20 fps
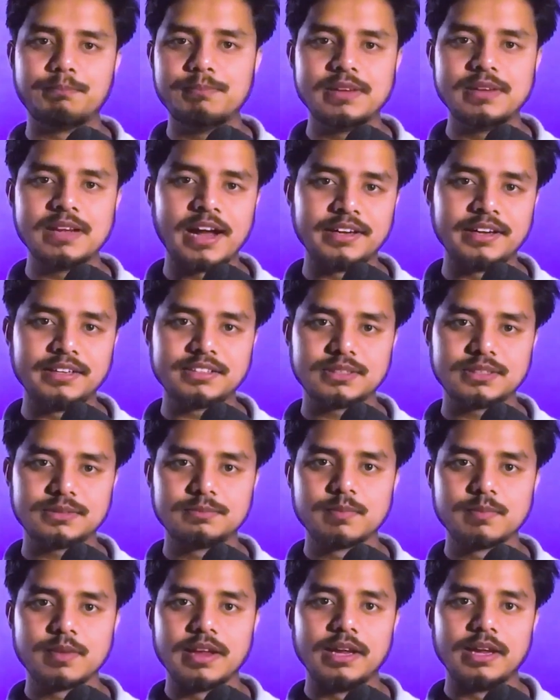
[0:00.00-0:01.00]
behind.
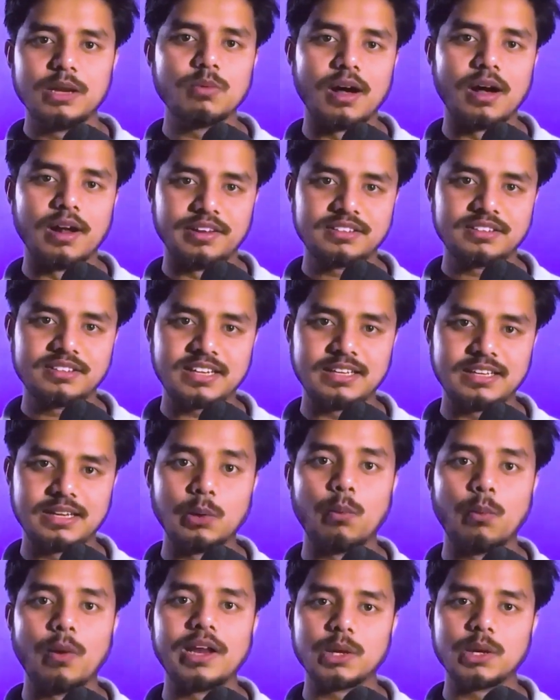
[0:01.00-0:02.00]
You are exactly
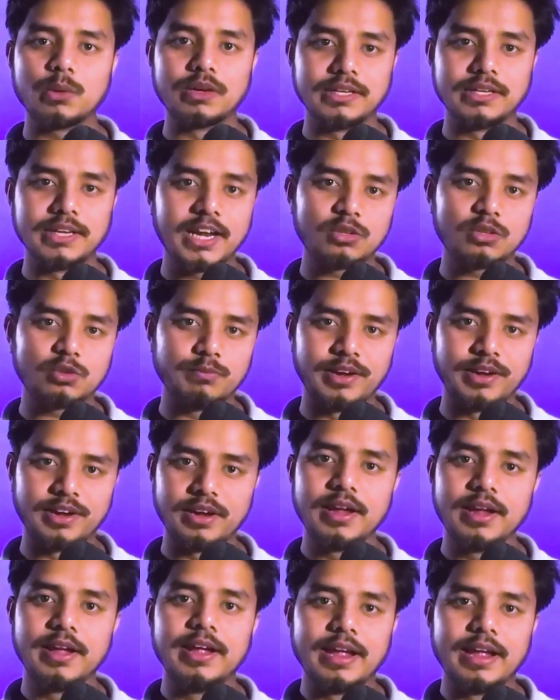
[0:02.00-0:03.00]
where you need to be.
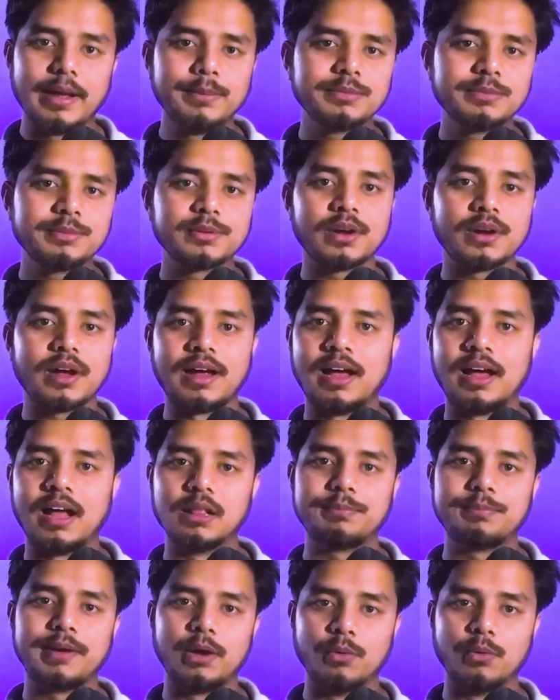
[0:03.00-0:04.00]
If this video
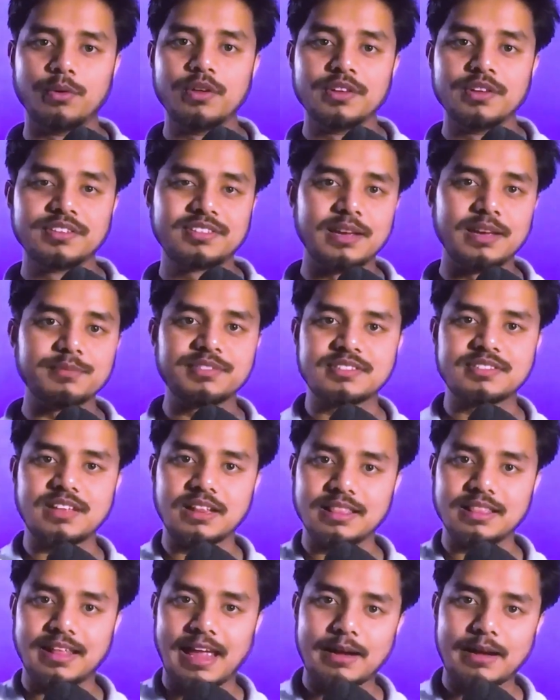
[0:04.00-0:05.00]
helped you, smash the
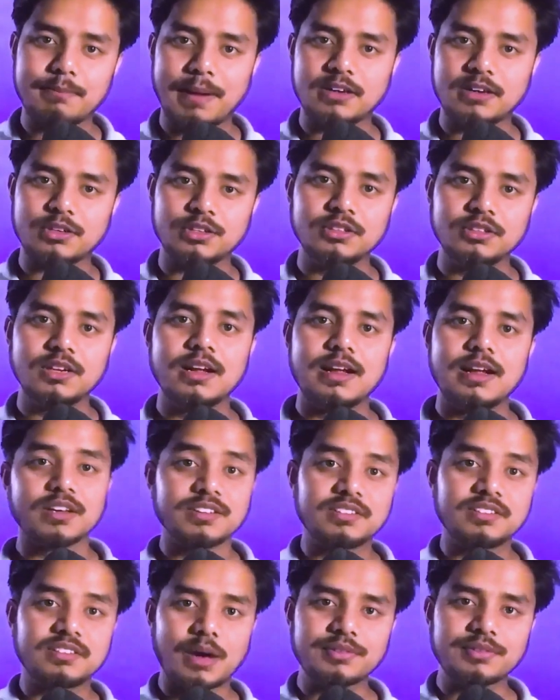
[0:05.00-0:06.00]
like button,
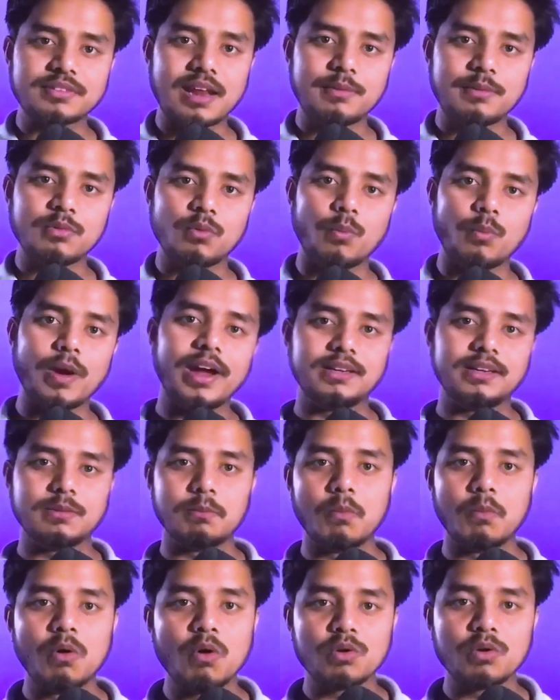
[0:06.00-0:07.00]
subscribe who went
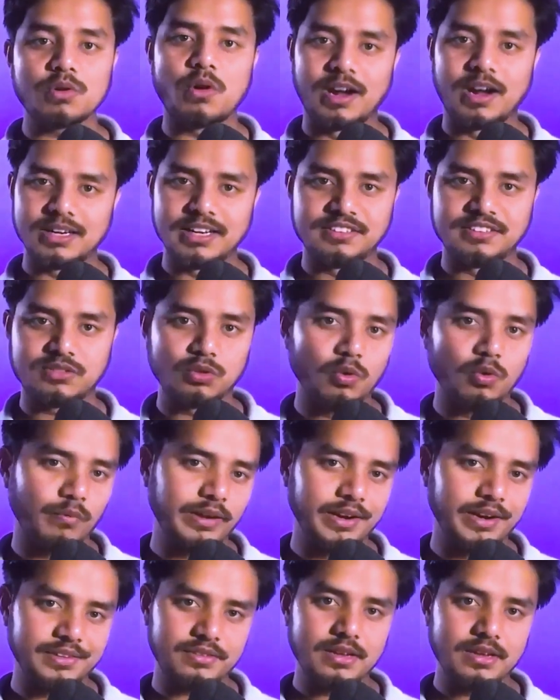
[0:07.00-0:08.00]
more honest,
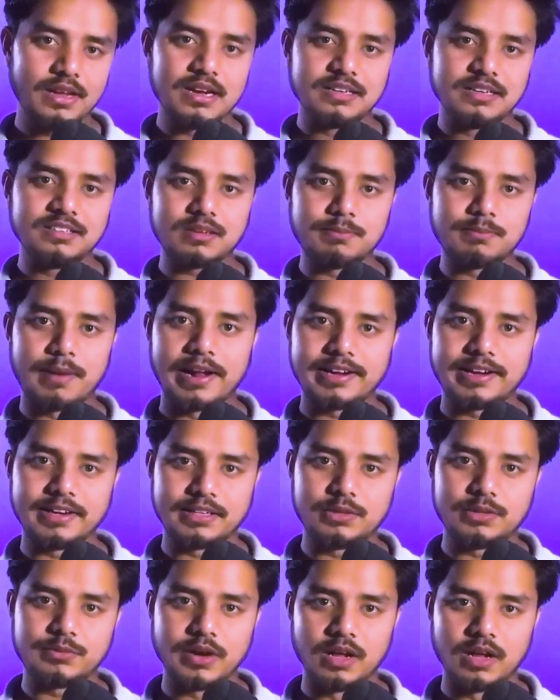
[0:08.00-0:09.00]
novice, digital marketing
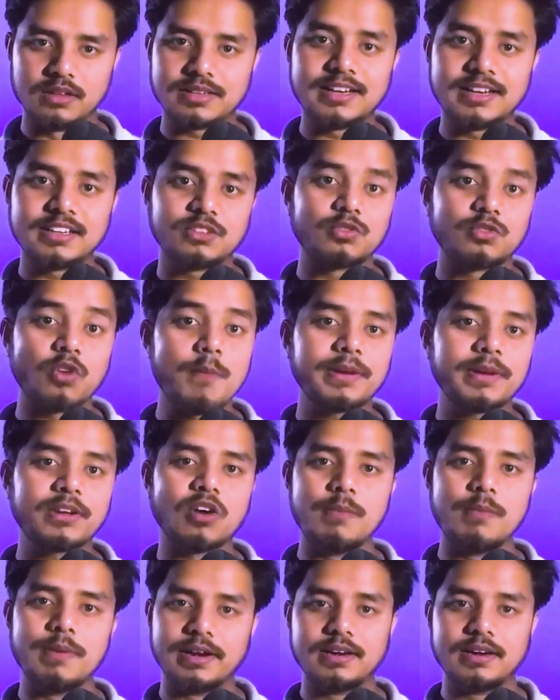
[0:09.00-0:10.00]
tutorials, and drop a
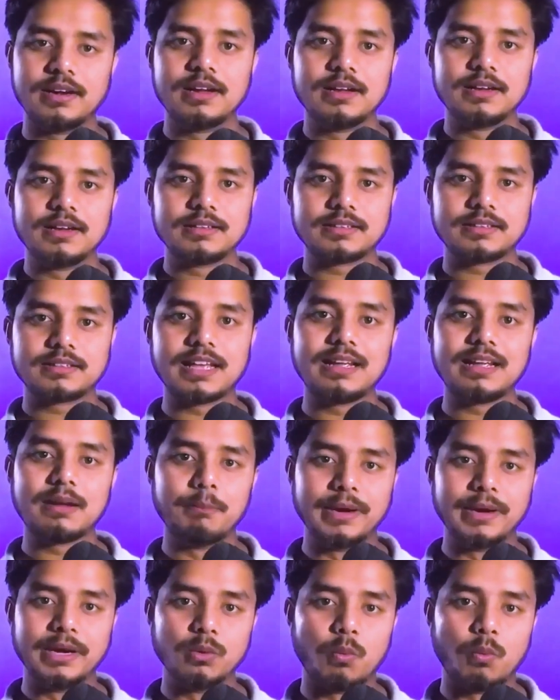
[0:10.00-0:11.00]
comment telling
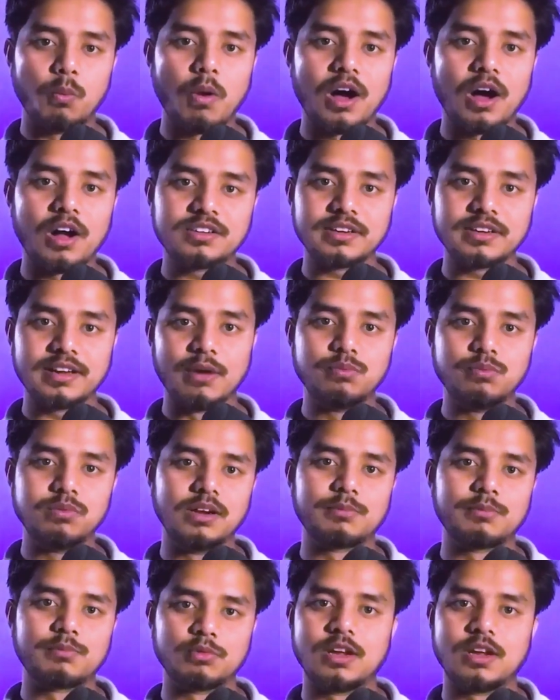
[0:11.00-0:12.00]
me what
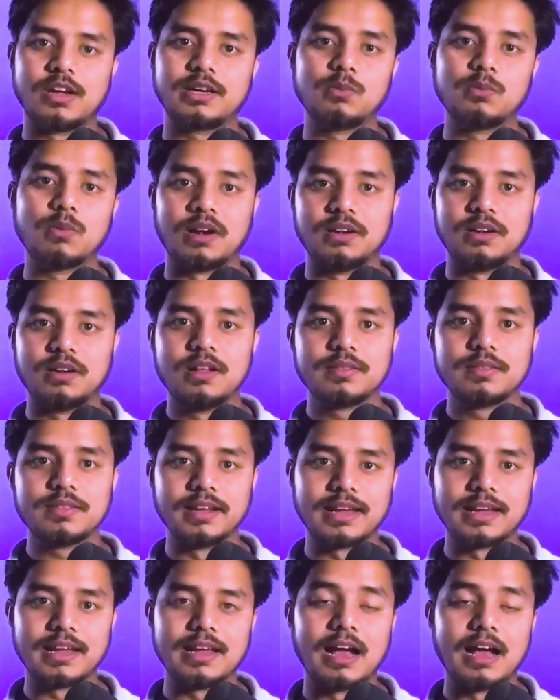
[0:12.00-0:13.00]
affiliate product you are
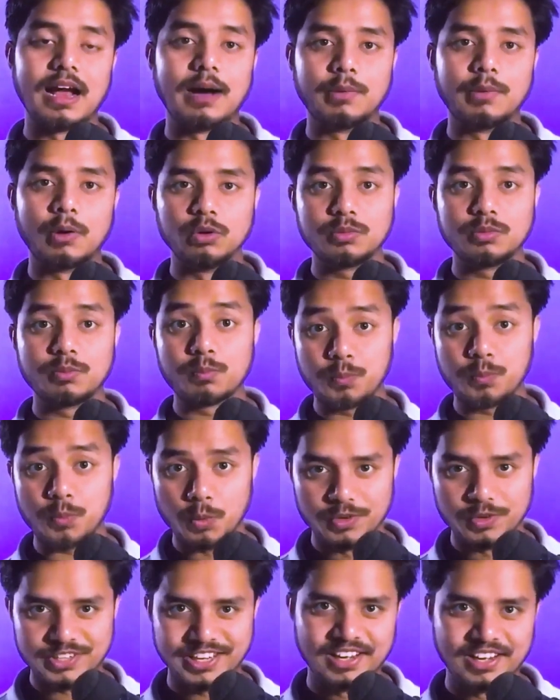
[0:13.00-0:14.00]
thinking about
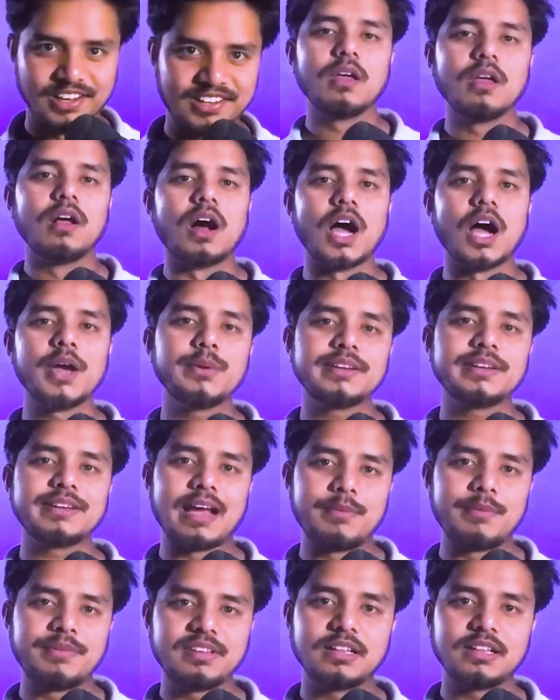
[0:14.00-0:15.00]
promoting. I do it
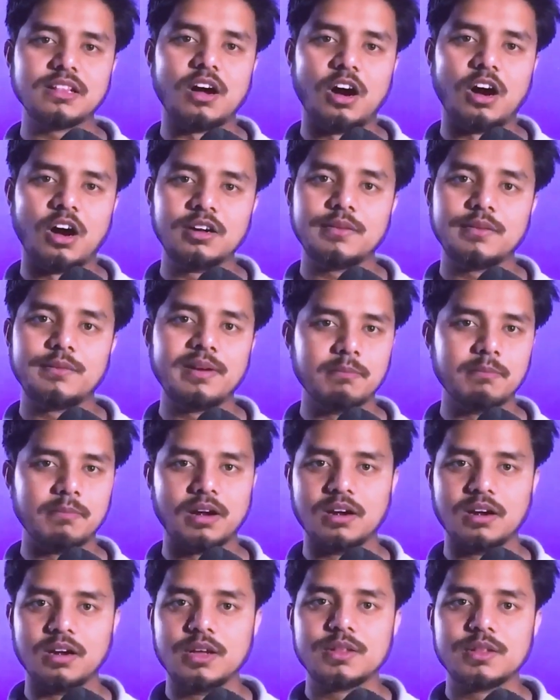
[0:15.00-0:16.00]
every single on.
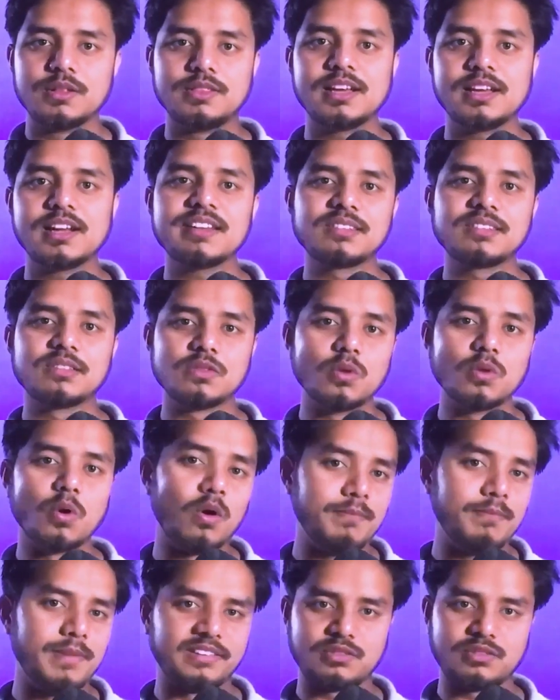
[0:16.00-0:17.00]
Remember, there's no
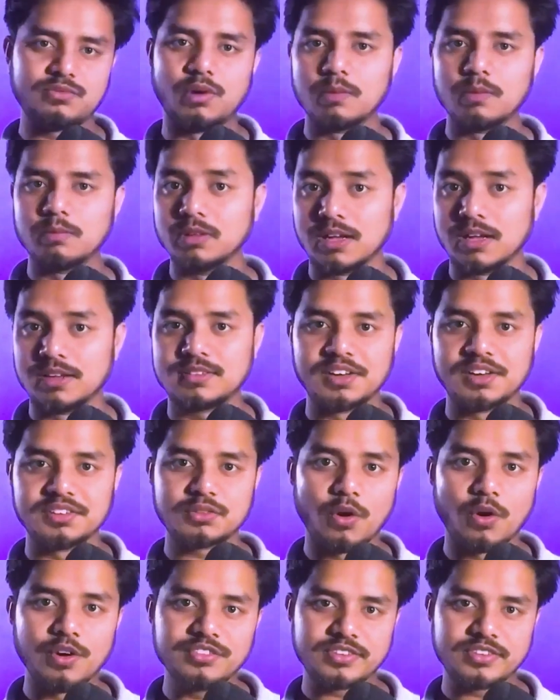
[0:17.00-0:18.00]
magic formula, just
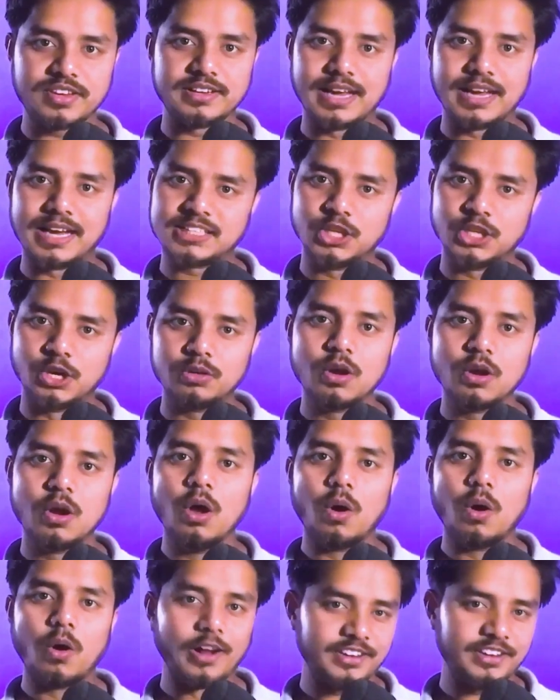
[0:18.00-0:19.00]
constant action,
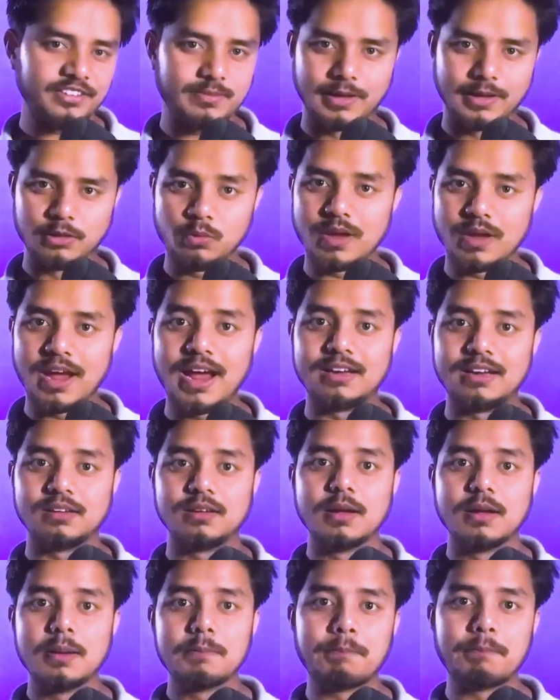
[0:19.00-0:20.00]
honest value, and
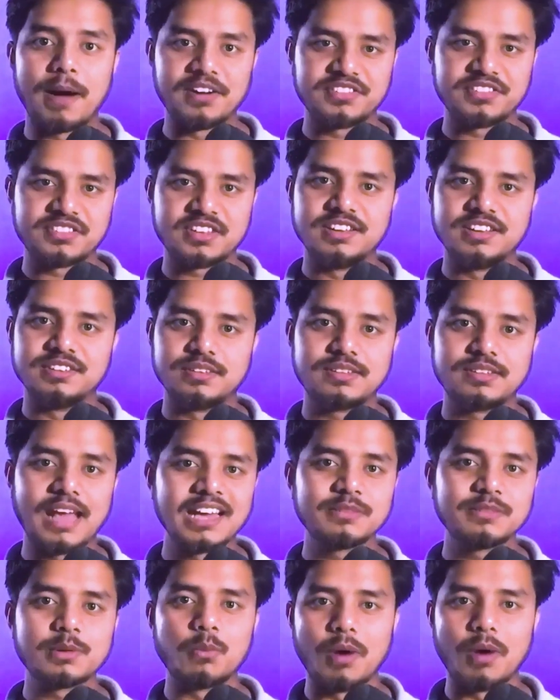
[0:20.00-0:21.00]
persistence.
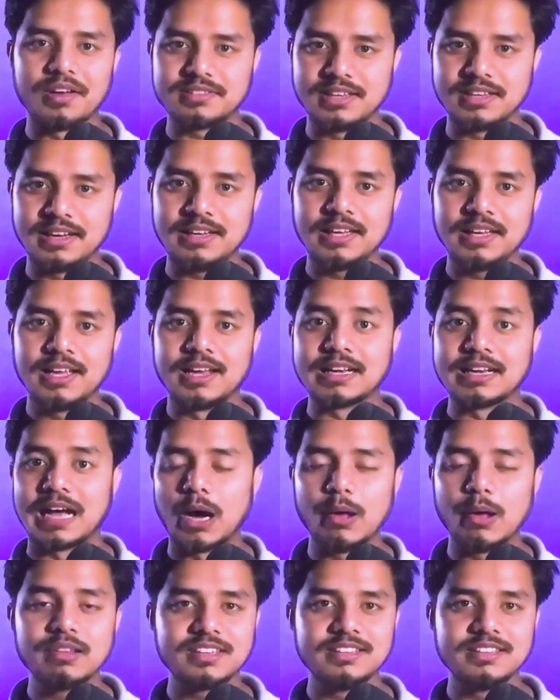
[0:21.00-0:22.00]
Thanks for watching, and
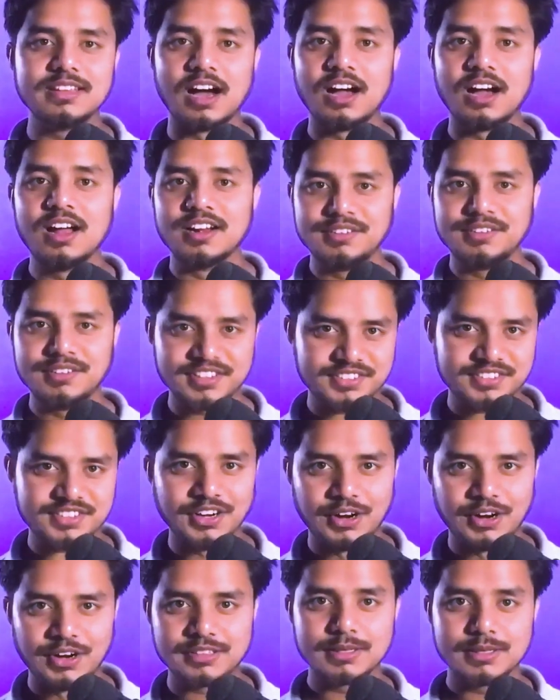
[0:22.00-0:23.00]
I'll see you in the next
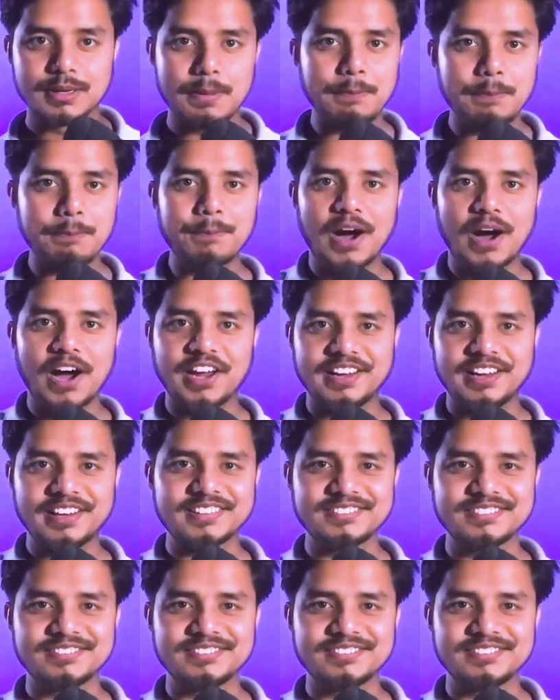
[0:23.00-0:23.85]
on. Bye.